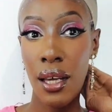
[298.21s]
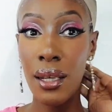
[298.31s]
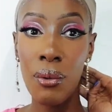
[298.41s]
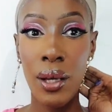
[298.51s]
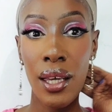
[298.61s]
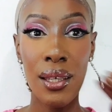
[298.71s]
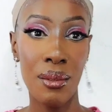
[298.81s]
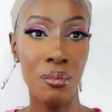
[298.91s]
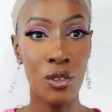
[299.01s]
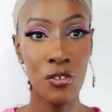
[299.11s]

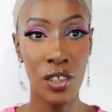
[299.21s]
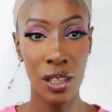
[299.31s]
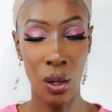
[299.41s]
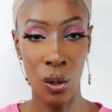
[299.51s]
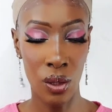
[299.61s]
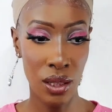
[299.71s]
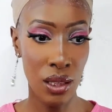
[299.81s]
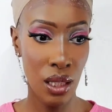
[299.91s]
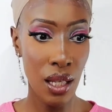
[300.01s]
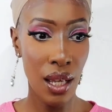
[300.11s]
Anyway, moving
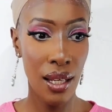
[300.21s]
on.